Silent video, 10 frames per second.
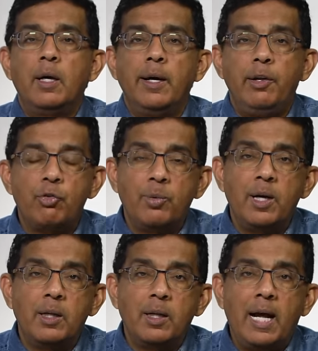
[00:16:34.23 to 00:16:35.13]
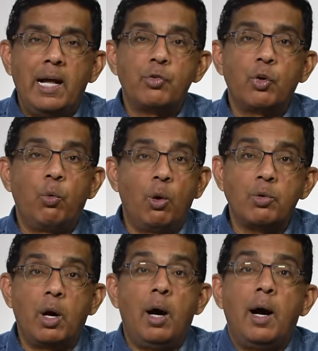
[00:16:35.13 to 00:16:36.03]
Israel has,
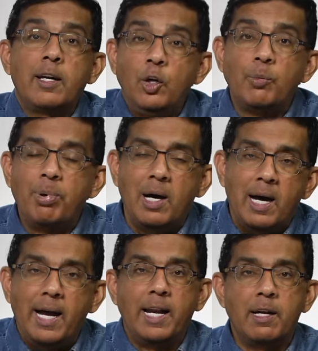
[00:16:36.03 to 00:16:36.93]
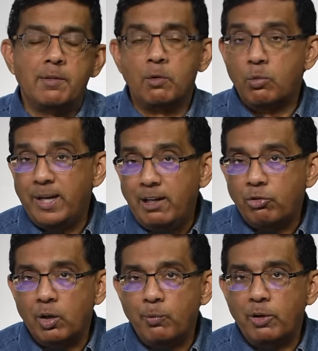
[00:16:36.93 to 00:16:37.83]
quote, occupied the
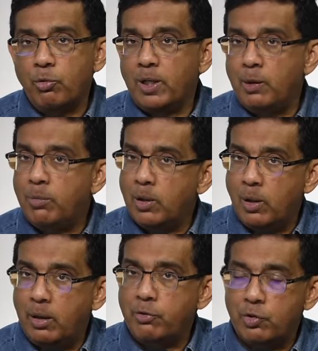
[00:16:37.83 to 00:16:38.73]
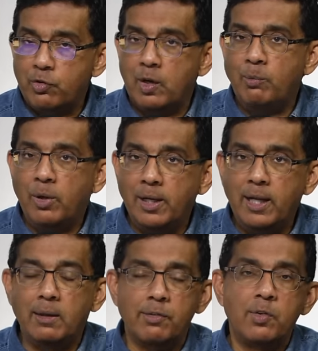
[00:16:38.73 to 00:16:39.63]
region which really belongs to someone
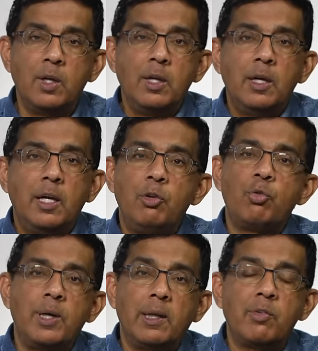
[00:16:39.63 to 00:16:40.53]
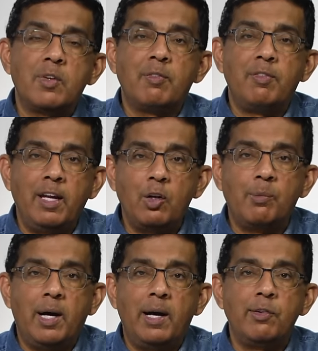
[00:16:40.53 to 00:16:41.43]
else. Israel is the
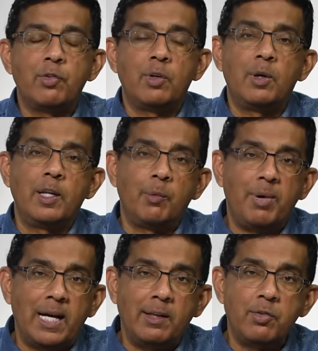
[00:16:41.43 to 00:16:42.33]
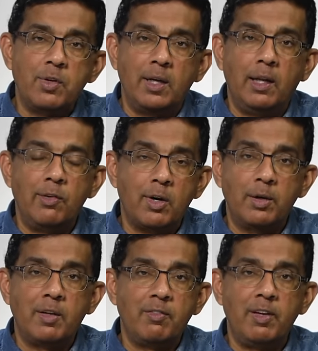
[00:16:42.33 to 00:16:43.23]
victimizer and the Palestinians
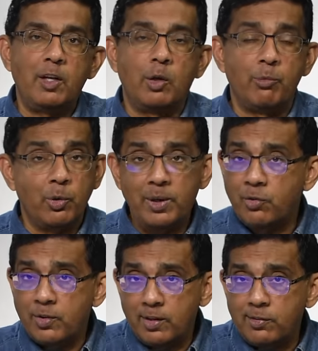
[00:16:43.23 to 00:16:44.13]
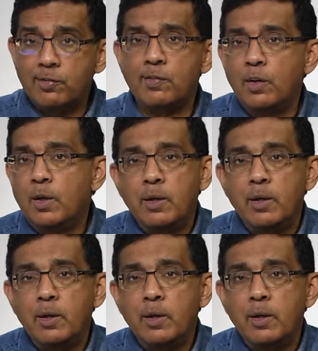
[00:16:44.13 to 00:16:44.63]
are the victim. So it is this,